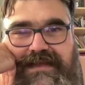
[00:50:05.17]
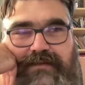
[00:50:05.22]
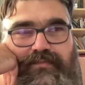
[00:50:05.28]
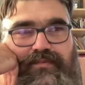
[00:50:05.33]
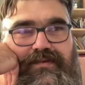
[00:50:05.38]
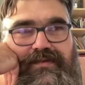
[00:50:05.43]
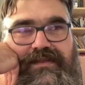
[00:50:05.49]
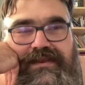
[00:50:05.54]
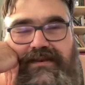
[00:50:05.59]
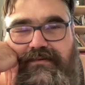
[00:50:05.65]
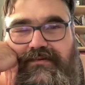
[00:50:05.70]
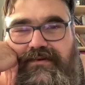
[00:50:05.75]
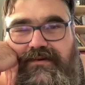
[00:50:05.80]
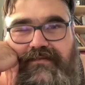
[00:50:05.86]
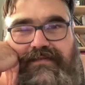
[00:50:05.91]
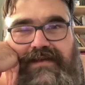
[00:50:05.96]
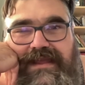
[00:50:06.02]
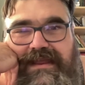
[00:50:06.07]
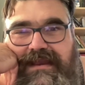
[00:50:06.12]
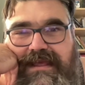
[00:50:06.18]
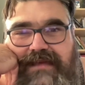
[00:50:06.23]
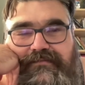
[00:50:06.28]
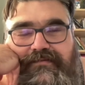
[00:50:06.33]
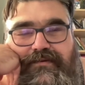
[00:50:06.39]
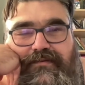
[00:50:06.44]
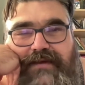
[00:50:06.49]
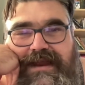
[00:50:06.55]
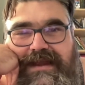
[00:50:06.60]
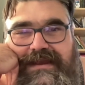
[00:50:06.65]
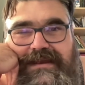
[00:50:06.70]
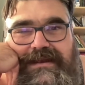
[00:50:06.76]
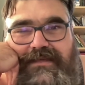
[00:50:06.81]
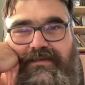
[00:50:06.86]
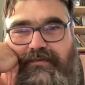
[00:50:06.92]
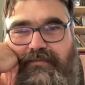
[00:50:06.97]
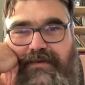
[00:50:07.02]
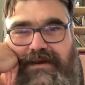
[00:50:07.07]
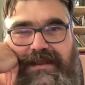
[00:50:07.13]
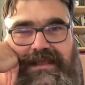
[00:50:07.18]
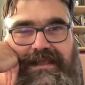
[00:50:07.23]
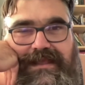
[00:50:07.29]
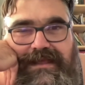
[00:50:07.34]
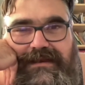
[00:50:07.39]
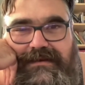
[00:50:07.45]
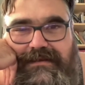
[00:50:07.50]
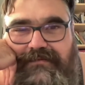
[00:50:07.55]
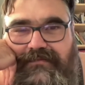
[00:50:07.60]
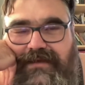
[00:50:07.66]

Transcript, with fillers: I really don't know if I could ever write another one again.